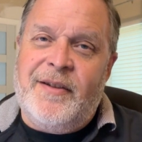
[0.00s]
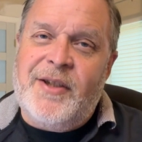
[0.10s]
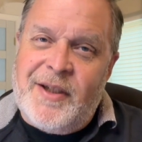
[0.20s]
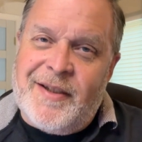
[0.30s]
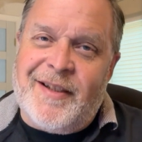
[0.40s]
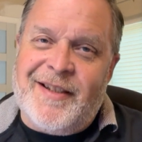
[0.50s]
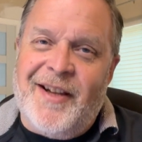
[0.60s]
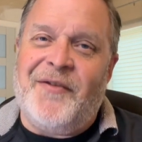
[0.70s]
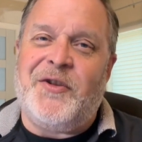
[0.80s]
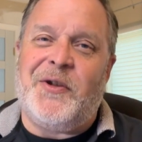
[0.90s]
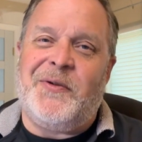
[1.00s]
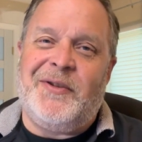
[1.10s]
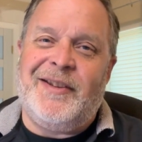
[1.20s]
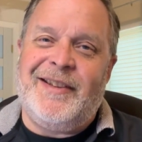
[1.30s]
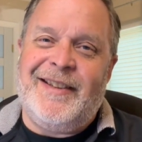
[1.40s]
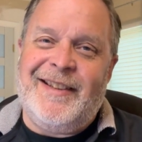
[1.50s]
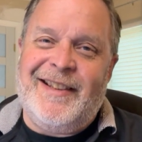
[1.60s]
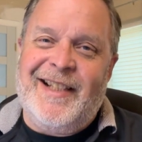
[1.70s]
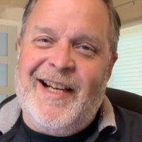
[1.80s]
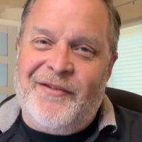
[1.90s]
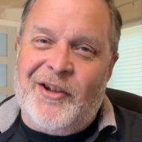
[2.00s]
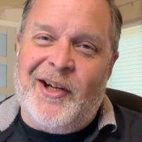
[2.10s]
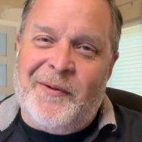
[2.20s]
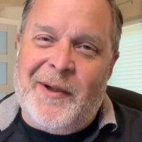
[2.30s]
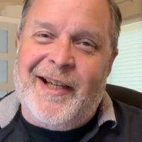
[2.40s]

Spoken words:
Jesus loves you. Have a great